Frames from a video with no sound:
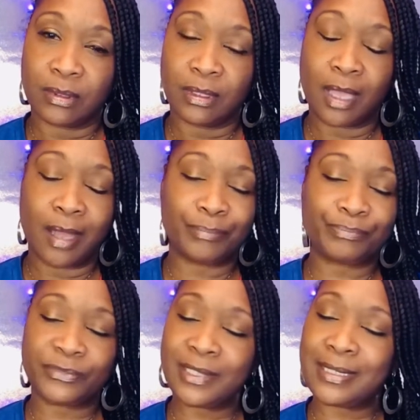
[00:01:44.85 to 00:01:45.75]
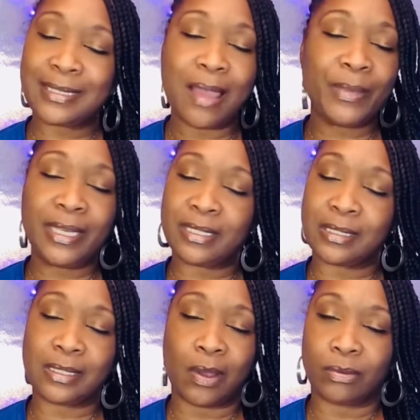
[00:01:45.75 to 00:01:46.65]
Y'all, tell me it isn't
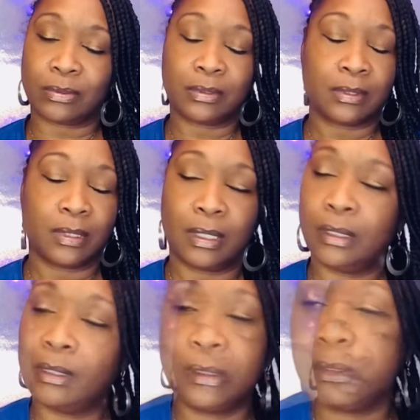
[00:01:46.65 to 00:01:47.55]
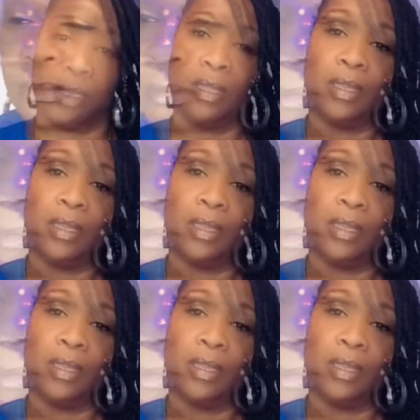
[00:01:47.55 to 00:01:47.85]
so. Ugh!